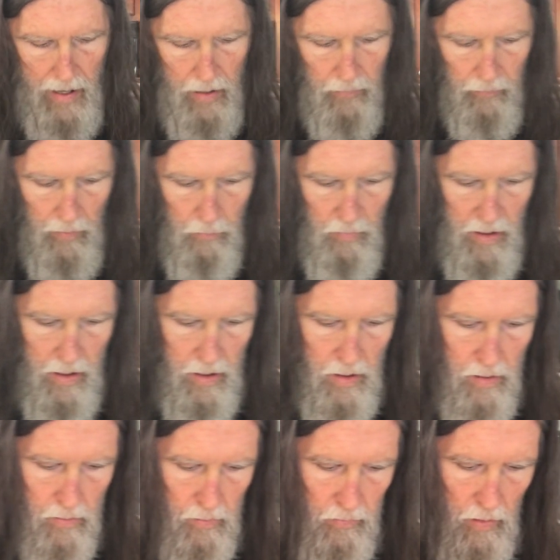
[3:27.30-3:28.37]
as can be.
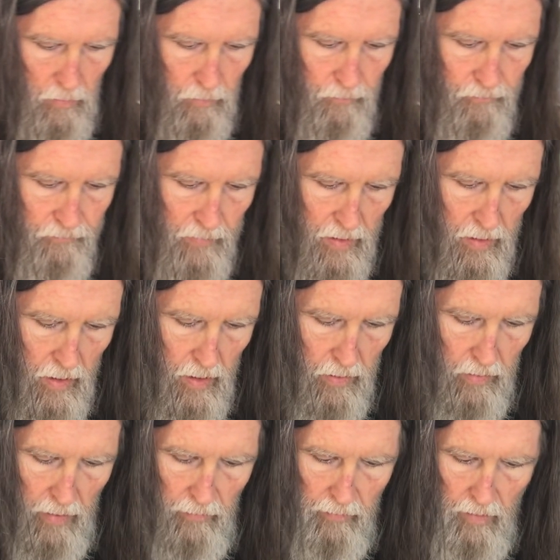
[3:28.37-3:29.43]

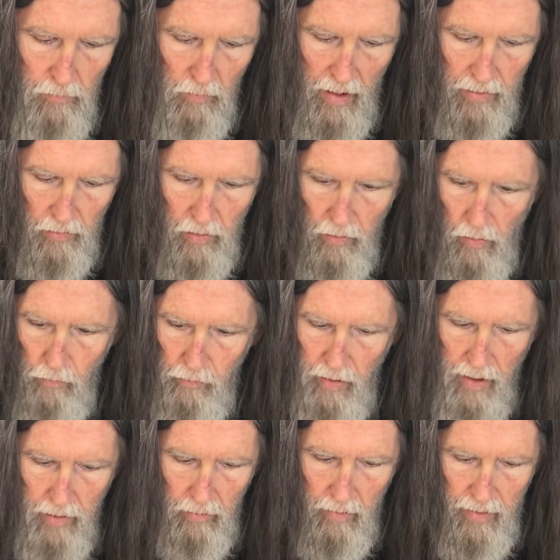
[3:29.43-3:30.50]
They seem like they're going to
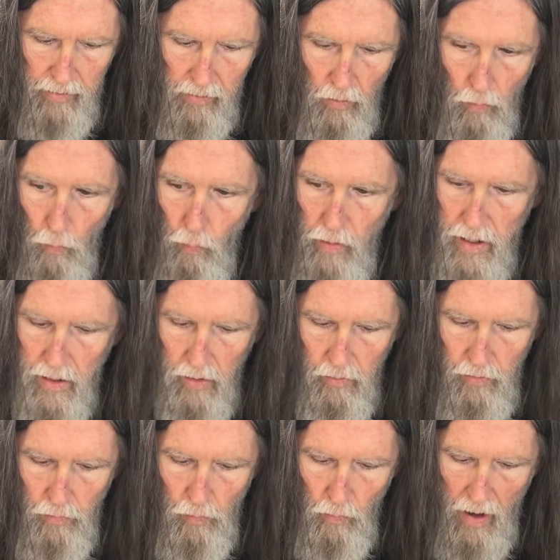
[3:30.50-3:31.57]
take like a week
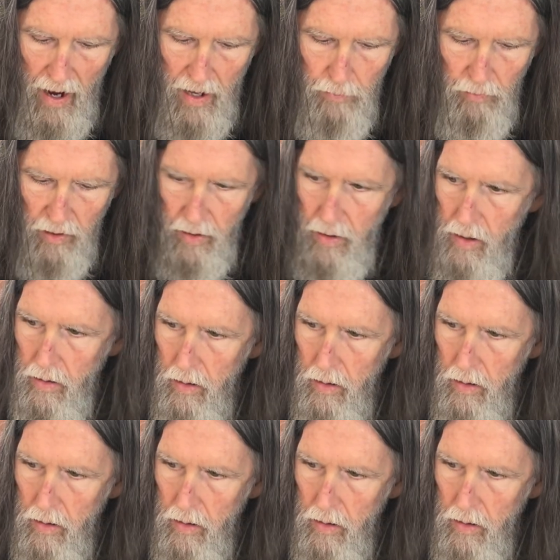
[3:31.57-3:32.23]
to ripen.